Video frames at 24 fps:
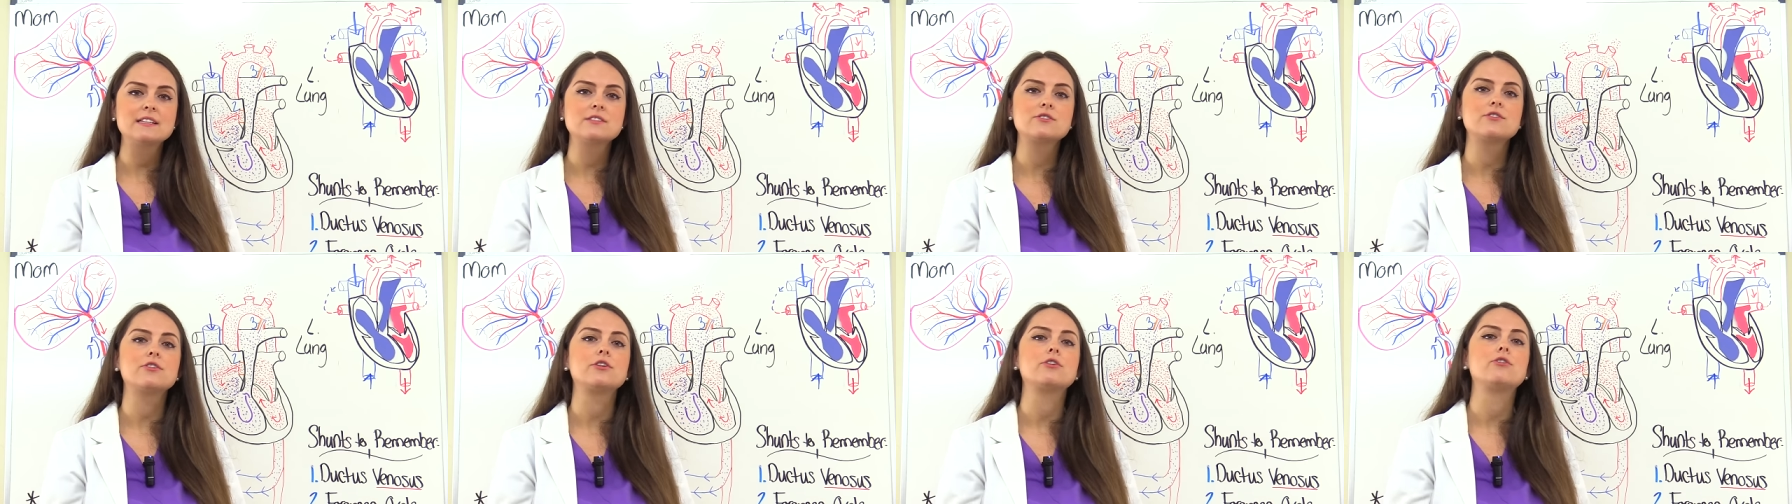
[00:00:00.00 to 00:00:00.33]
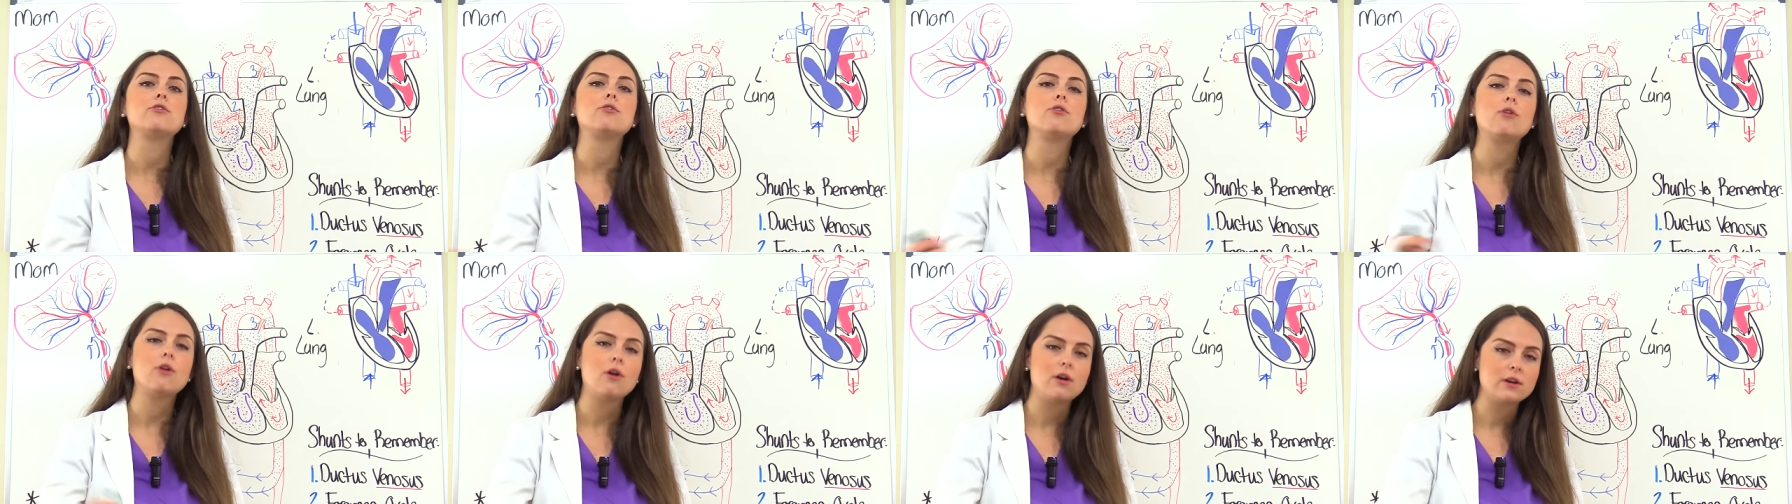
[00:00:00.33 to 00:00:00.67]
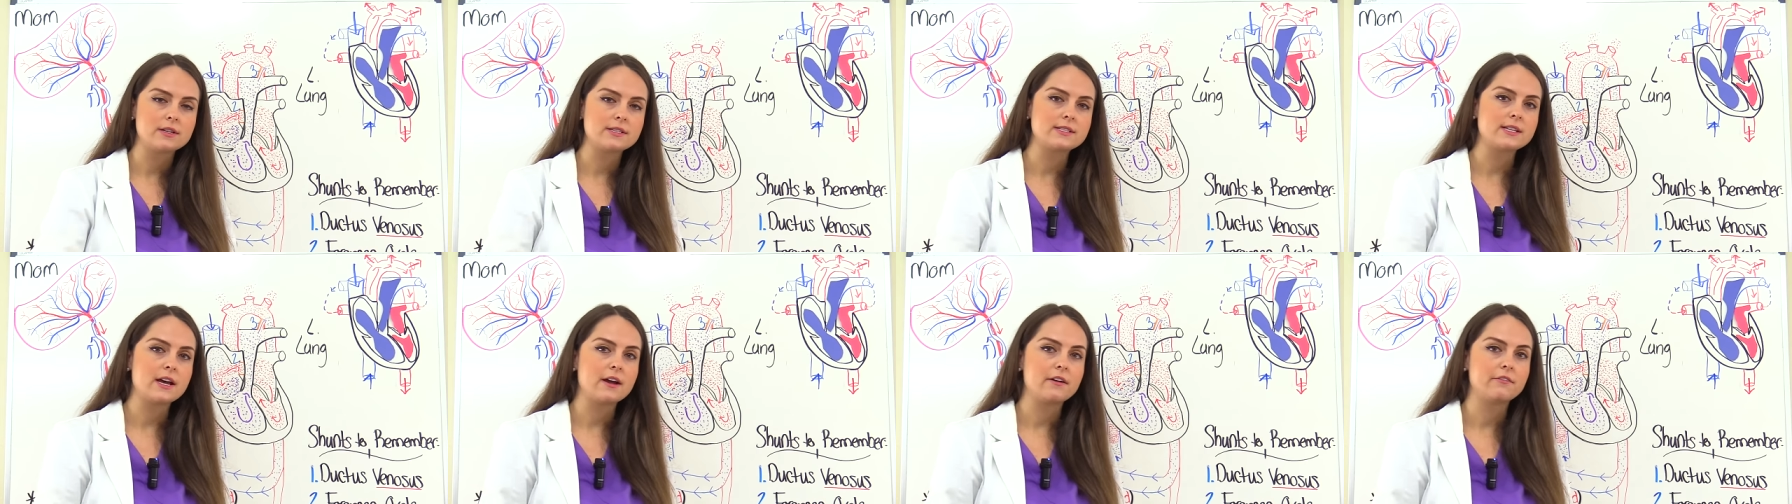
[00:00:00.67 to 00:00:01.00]
is going to
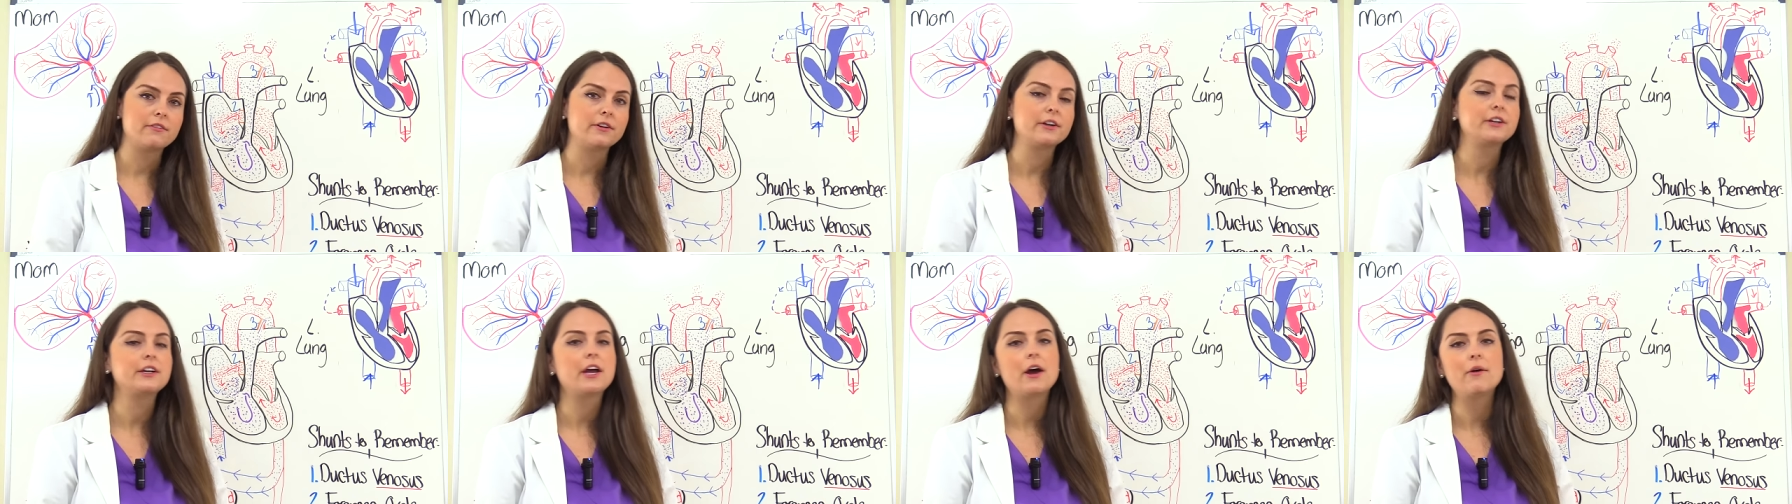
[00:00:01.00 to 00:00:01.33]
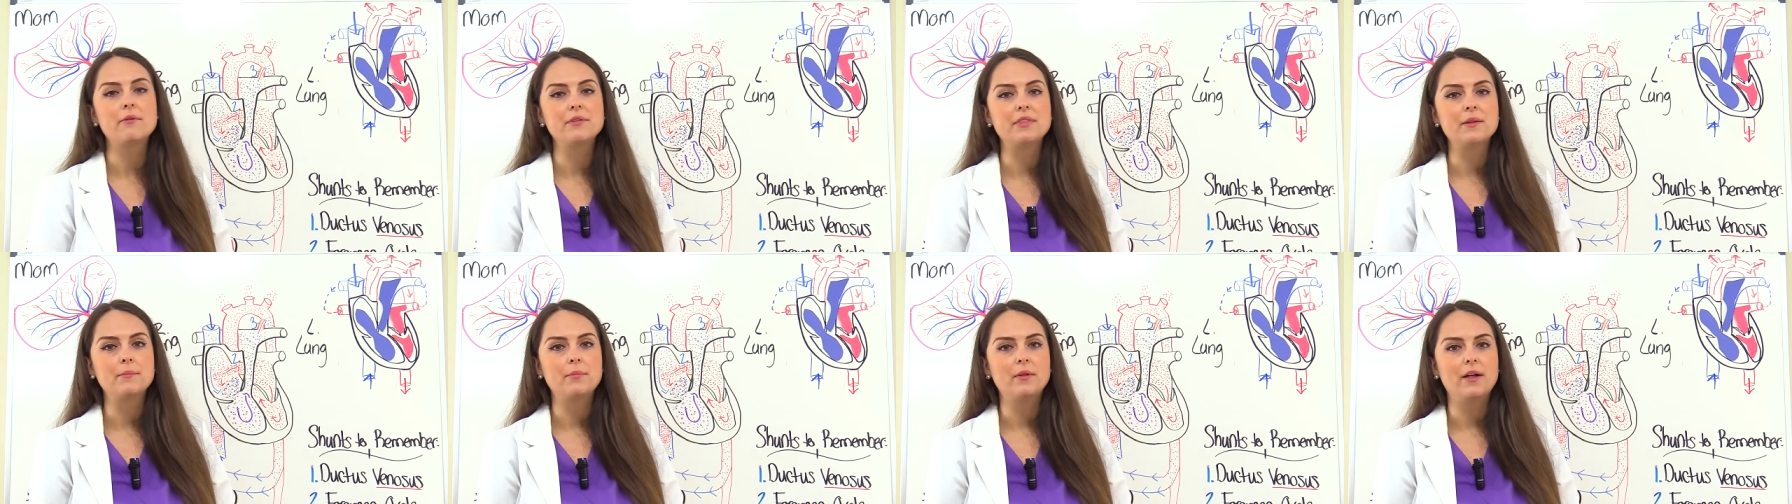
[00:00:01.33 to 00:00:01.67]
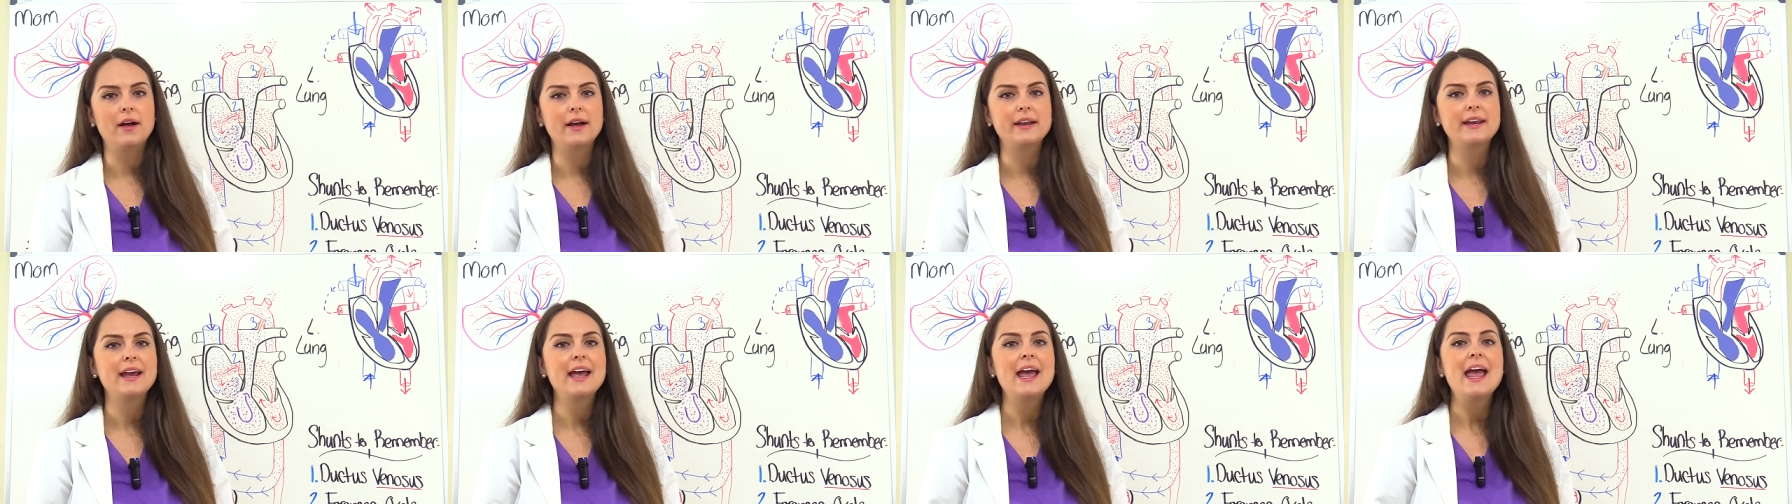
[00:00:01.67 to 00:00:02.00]
cross over and go in the
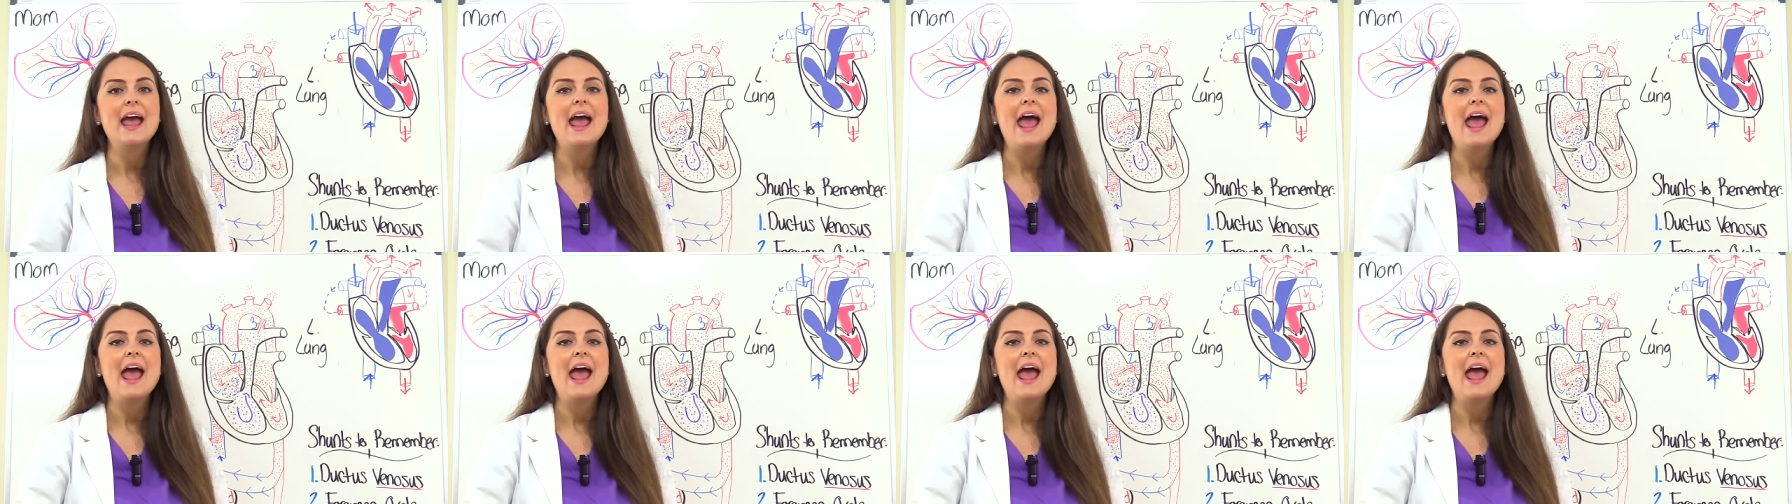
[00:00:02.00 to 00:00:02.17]
blood